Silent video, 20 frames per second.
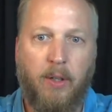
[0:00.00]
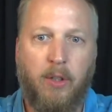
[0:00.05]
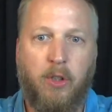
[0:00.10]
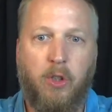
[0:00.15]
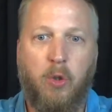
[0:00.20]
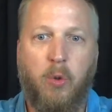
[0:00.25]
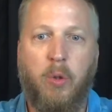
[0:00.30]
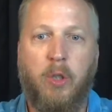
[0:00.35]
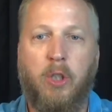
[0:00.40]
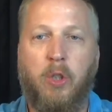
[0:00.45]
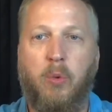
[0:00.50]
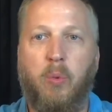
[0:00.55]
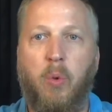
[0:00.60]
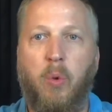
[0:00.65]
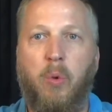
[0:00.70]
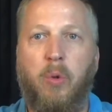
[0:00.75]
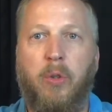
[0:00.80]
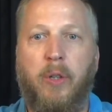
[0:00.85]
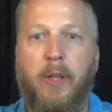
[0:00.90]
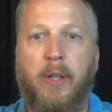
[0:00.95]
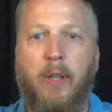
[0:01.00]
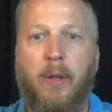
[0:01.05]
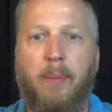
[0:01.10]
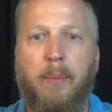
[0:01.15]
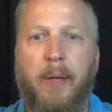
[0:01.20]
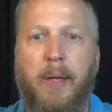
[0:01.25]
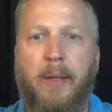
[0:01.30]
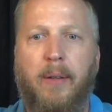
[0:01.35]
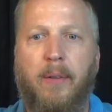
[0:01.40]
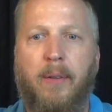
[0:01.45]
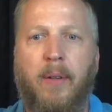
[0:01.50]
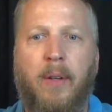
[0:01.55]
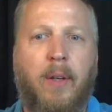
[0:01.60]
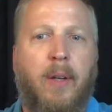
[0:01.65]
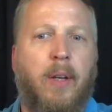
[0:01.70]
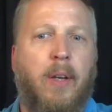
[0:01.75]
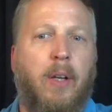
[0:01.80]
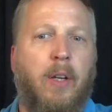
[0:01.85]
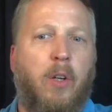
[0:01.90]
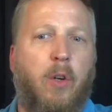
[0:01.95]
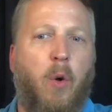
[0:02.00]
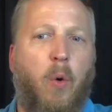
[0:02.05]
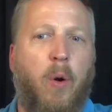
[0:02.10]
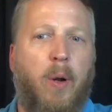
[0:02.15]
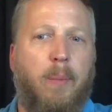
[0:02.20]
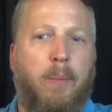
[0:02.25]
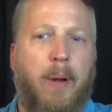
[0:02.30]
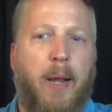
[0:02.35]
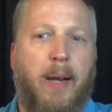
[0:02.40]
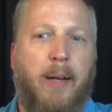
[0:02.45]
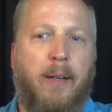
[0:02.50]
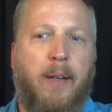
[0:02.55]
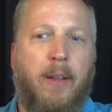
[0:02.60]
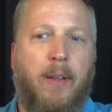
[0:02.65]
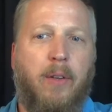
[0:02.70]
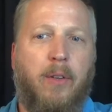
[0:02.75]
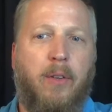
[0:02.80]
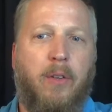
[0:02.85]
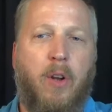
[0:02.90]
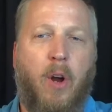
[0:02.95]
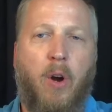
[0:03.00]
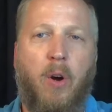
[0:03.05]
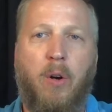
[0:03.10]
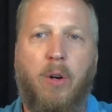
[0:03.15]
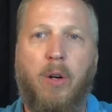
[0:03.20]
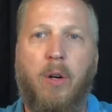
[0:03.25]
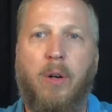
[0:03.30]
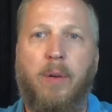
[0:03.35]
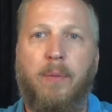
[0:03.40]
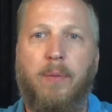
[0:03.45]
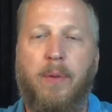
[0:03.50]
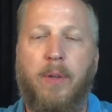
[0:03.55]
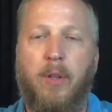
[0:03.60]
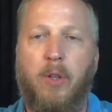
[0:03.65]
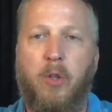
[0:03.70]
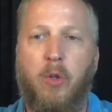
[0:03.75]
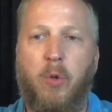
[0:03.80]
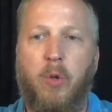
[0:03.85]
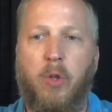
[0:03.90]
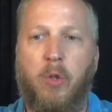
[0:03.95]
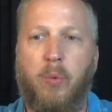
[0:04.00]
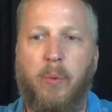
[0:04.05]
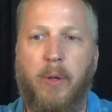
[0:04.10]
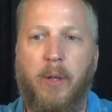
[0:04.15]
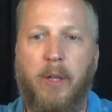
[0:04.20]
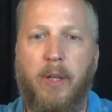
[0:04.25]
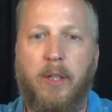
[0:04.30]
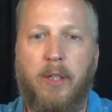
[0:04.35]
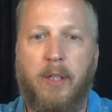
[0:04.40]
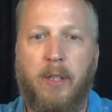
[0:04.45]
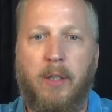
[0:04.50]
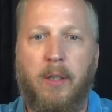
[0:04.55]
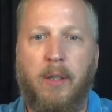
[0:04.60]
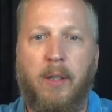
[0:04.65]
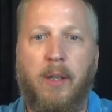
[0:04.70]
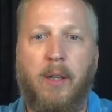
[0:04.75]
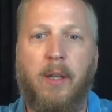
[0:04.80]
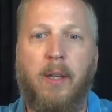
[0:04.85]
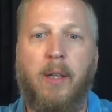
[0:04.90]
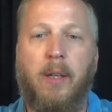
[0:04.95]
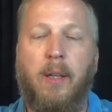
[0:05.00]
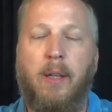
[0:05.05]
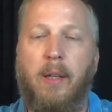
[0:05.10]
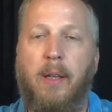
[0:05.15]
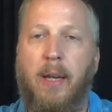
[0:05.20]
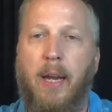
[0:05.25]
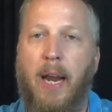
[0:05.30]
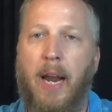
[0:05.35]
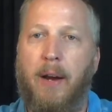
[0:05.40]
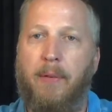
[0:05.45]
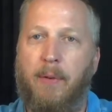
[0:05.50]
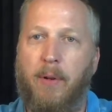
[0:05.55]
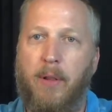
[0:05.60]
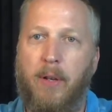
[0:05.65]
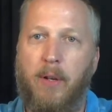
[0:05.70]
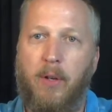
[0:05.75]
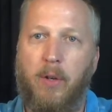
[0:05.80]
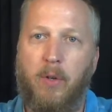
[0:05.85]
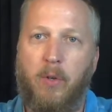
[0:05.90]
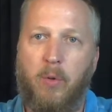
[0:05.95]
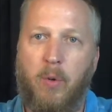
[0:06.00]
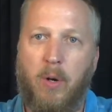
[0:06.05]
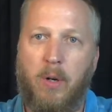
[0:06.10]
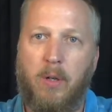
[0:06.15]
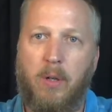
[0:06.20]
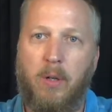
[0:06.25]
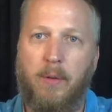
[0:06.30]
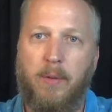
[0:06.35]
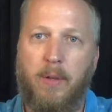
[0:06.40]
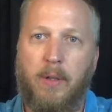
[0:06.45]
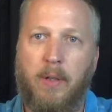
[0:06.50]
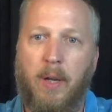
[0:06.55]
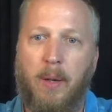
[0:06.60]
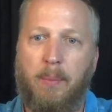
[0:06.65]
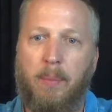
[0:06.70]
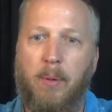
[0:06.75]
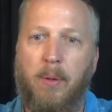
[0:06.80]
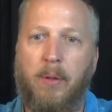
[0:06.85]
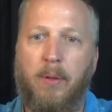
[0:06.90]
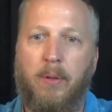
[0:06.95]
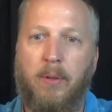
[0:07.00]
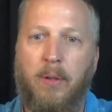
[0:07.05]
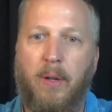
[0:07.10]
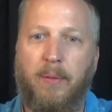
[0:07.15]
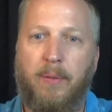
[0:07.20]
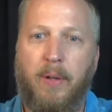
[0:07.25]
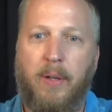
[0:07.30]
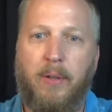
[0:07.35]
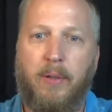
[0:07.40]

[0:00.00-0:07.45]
Jewish roots either means going back to the start of the Jewish religion after the destruction of the temple in 70